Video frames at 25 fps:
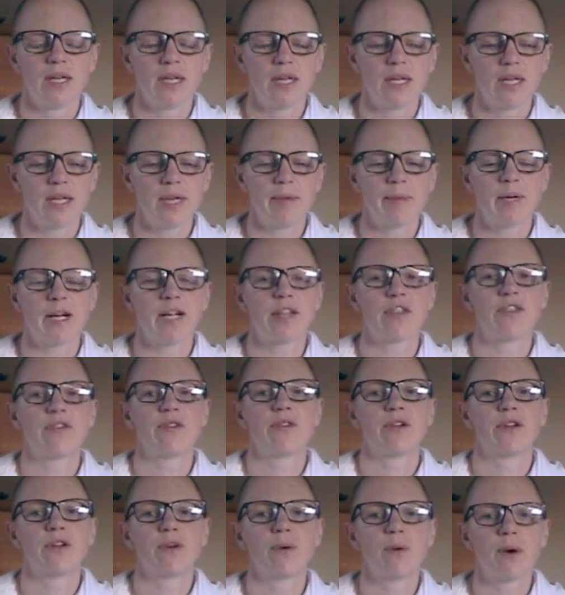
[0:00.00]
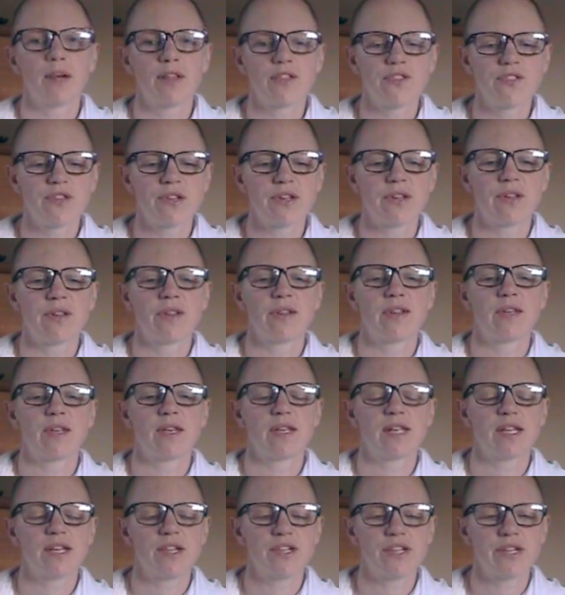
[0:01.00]
him answering questions and
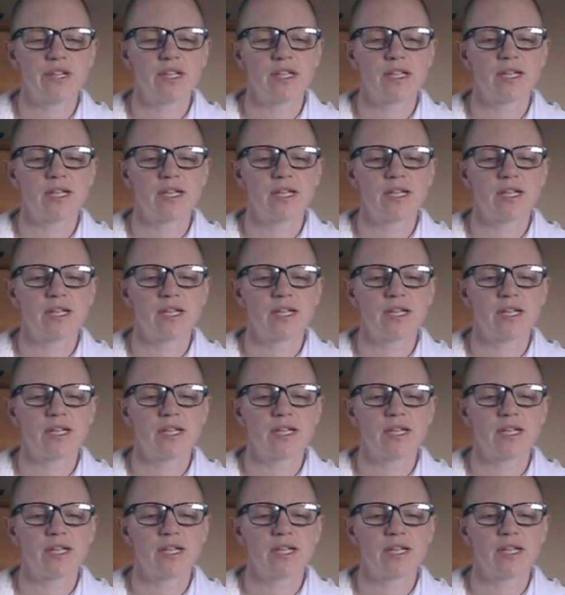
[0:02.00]
teaching